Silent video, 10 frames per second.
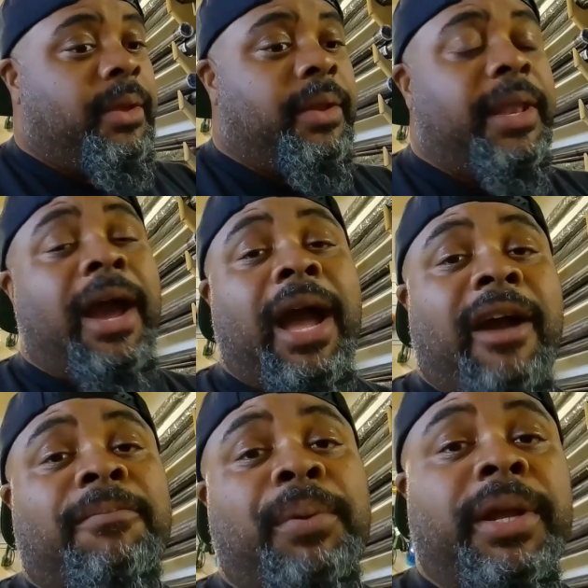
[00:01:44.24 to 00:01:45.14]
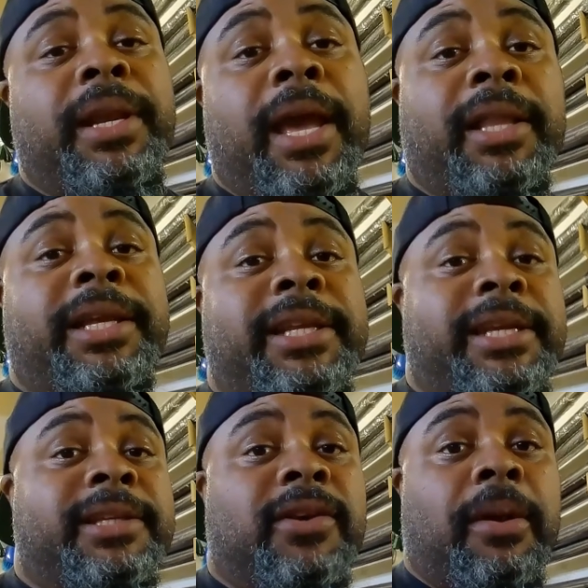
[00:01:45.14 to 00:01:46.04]
Now, I've put
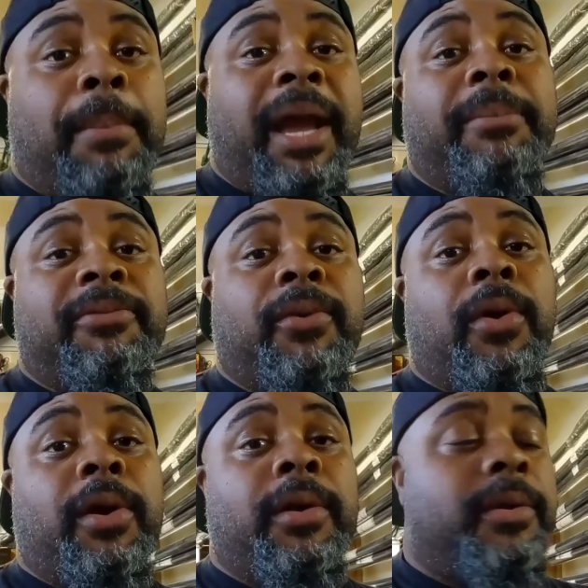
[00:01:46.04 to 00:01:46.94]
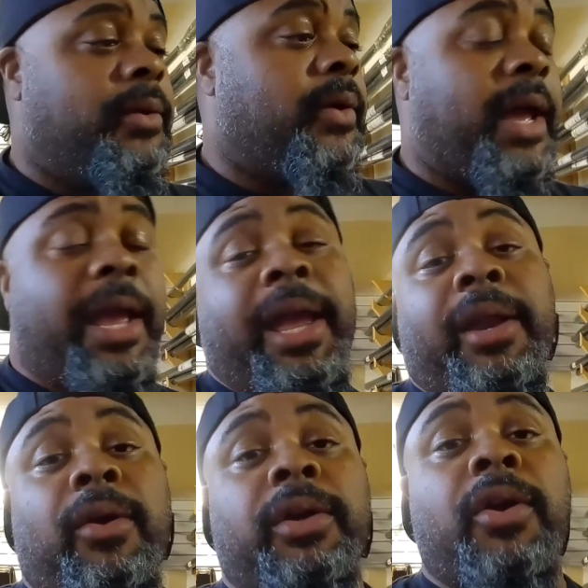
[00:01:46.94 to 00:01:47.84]
LEDs on a bike before and
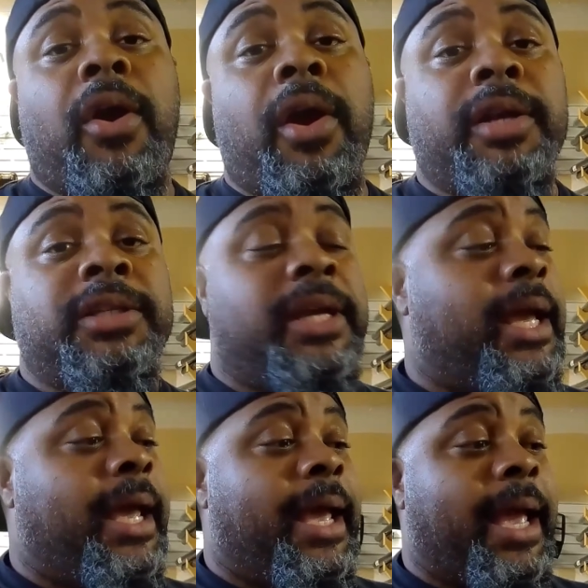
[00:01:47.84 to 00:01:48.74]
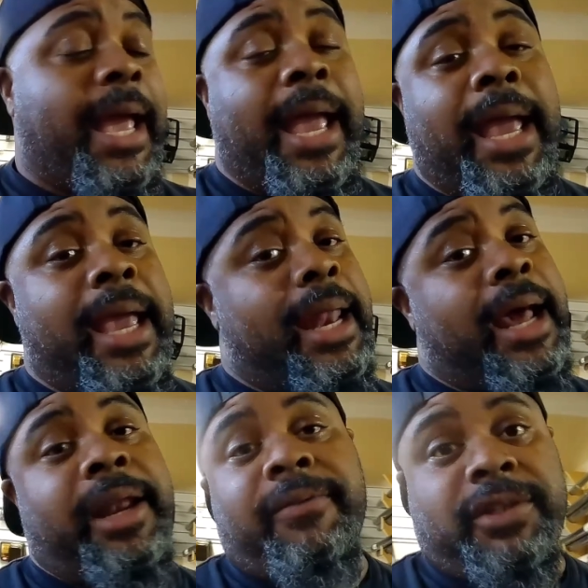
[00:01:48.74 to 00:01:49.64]
on cars, and I
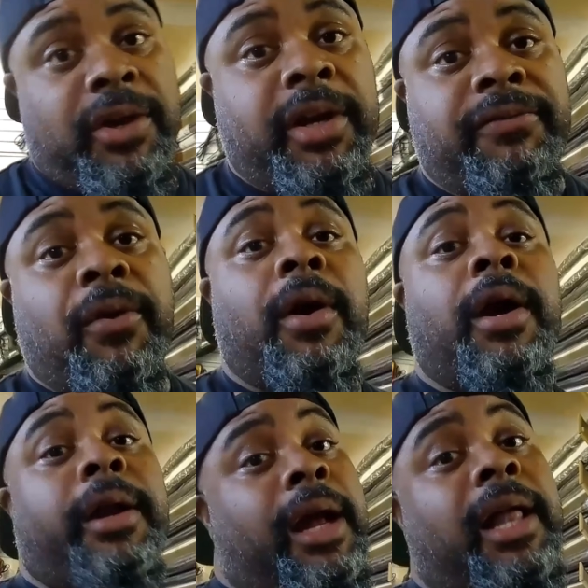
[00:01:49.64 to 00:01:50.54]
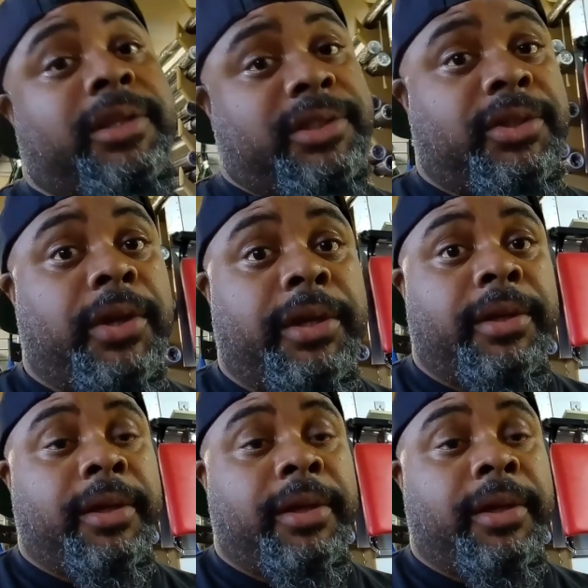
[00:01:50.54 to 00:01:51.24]
never charged $400 to do it.